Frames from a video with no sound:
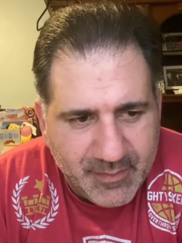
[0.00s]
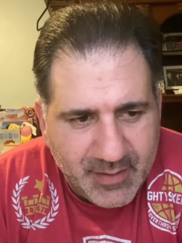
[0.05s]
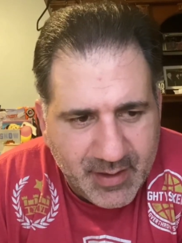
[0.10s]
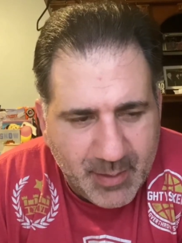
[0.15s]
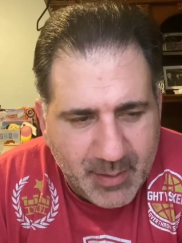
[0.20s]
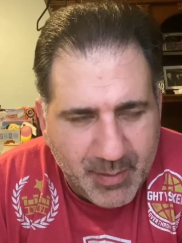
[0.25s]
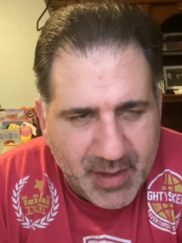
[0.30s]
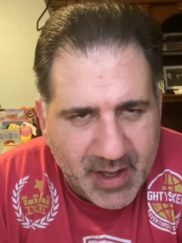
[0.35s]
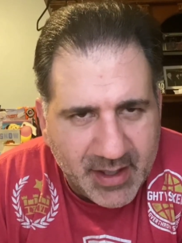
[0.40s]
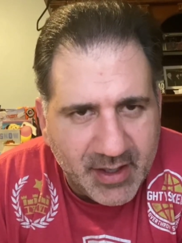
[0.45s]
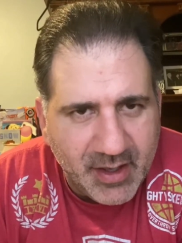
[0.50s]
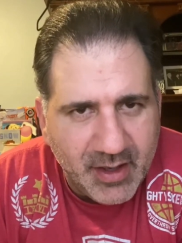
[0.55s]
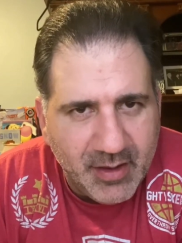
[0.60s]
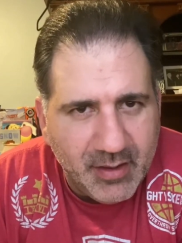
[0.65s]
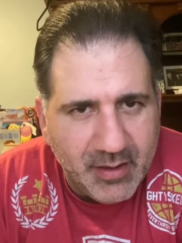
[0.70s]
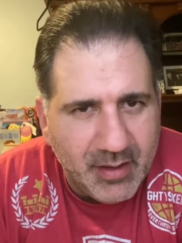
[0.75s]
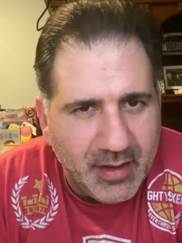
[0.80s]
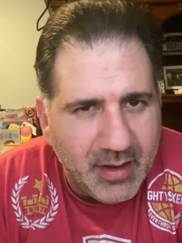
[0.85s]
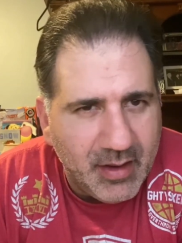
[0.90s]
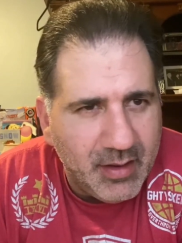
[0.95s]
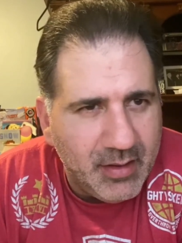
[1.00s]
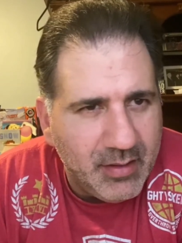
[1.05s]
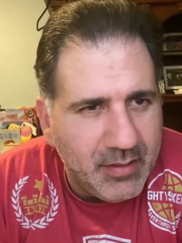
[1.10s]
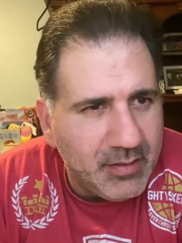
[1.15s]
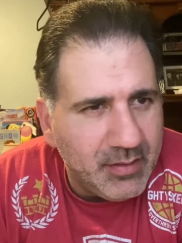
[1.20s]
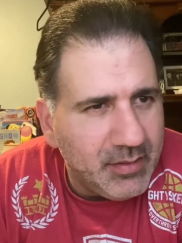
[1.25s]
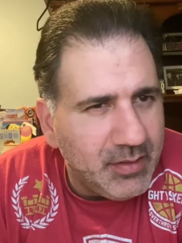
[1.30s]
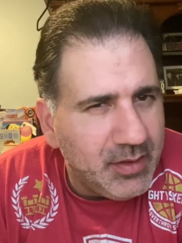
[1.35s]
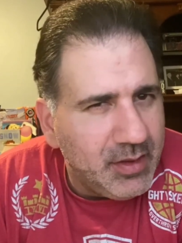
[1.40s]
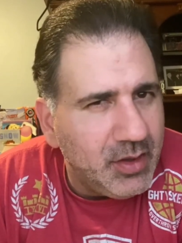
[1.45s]
I'm not going to
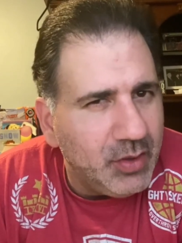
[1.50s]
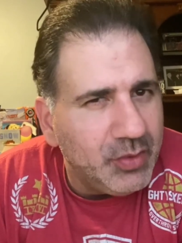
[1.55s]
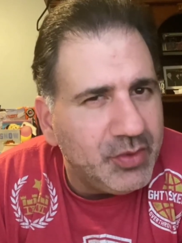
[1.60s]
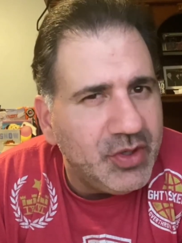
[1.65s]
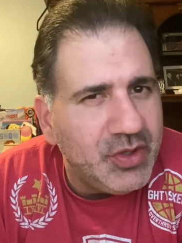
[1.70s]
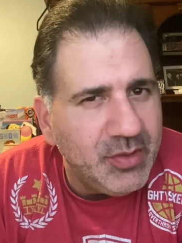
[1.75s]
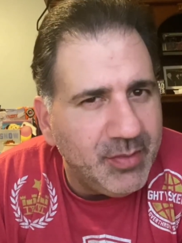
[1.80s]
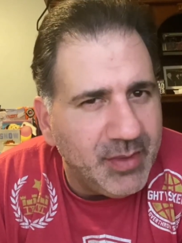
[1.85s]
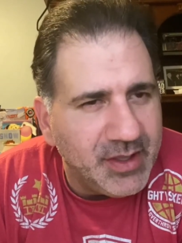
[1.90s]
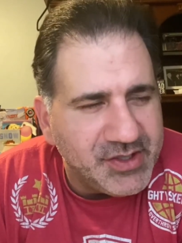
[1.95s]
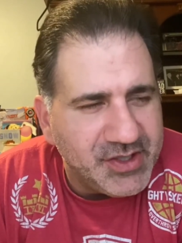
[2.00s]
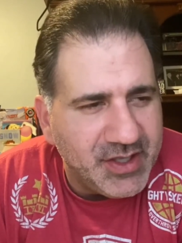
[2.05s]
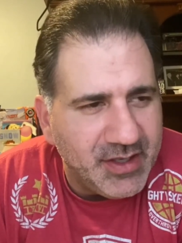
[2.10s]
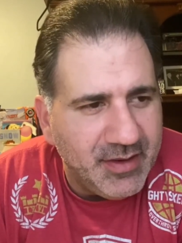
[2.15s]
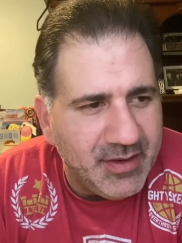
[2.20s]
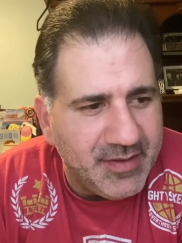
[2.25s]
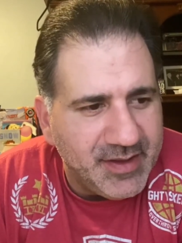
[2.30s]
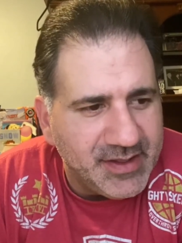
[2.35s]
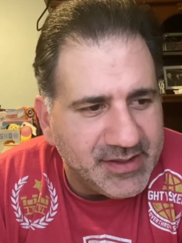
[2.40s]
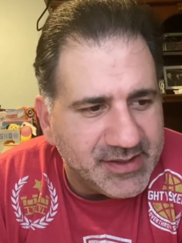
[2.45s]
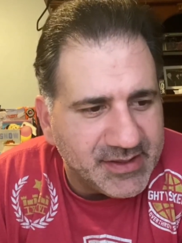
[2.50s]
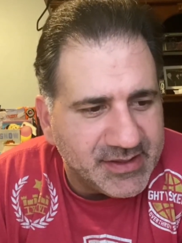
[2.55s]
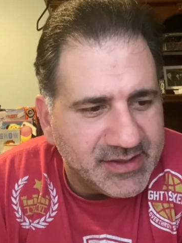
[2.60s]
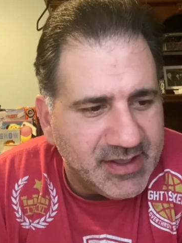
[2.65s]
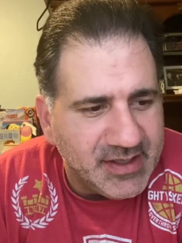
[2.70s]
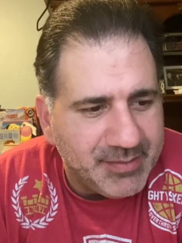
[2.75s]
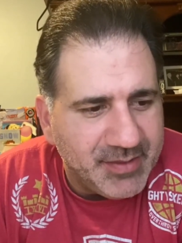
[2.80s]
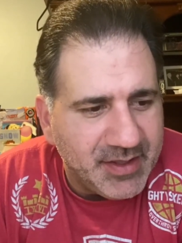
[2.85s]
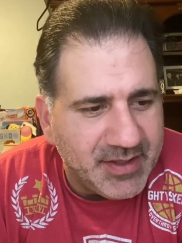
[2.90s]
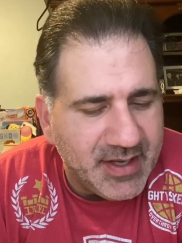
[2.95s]
go too much into this
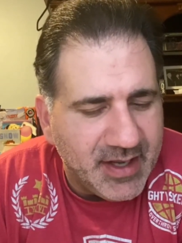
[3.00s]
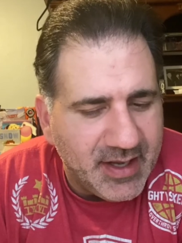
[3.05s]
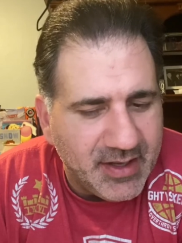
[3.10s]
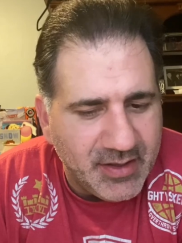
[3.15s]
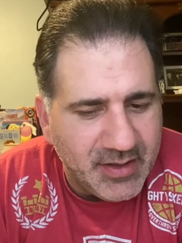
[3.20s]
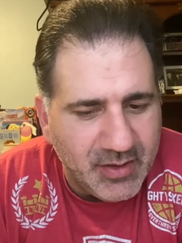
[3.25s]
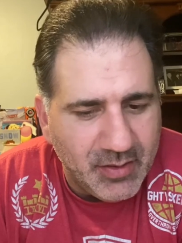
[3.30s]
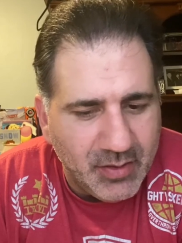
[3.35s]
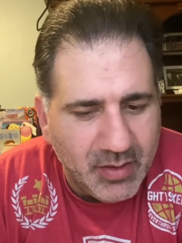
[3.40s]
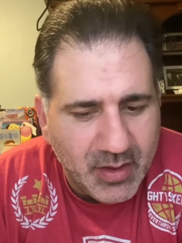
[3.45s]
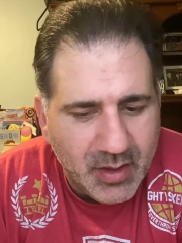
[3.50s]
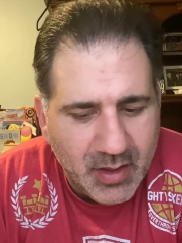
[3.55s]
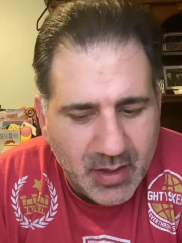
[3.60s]
except to tell you